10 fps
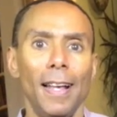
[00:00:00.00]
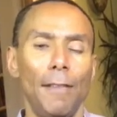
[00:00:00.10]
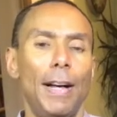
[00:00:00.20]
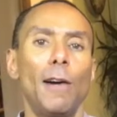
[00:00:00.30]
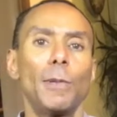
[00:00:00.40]

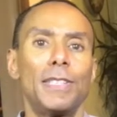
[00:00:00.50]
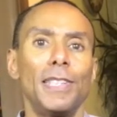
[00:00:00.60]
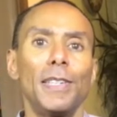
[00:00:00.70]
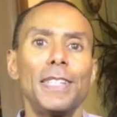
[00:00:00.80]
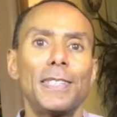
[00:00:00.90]
of how
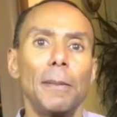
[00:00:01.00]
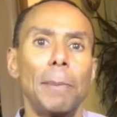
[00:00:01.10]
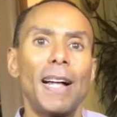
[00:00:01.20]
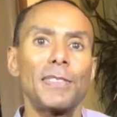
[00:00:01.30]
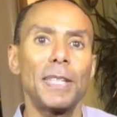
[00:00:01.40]
resilience and
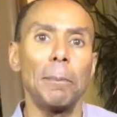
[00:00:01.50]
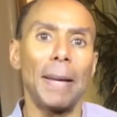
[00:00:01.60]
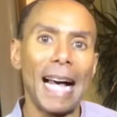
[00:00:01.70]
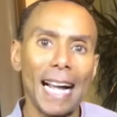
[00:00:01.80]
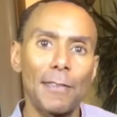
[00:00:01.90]
bouncing
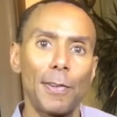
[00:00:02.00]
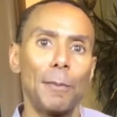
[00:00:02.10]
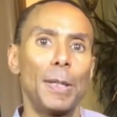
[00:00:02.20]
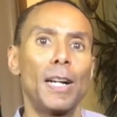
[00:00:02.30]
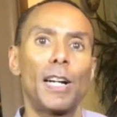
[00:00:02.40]
back
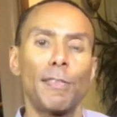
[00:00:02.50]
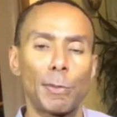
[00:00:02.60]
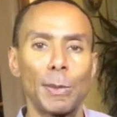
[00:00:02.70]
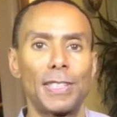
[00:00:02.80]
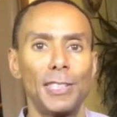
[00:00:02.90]
from an
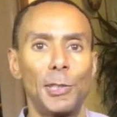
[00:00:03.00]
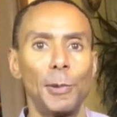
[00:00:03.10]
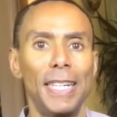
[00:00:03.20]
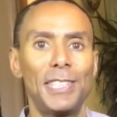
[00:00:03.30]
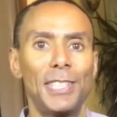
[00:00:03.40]
uncomfortable
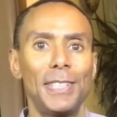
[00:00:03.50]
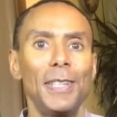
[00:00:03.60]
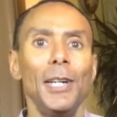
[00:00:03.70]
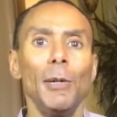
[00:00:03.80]
situation